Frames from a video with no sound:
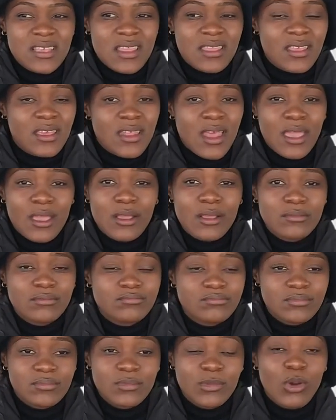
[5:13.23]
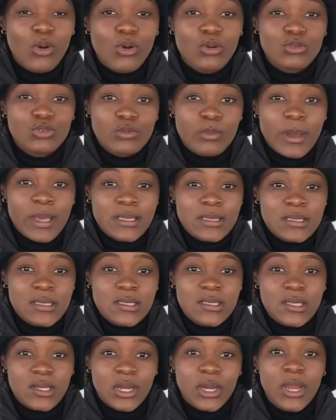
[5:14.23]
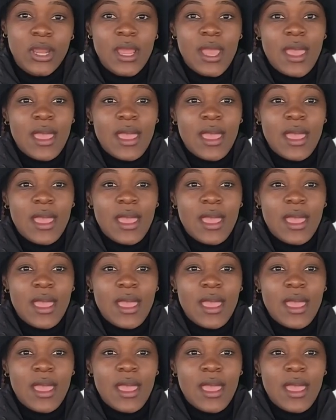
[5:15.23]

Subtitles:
and then I go to my sister.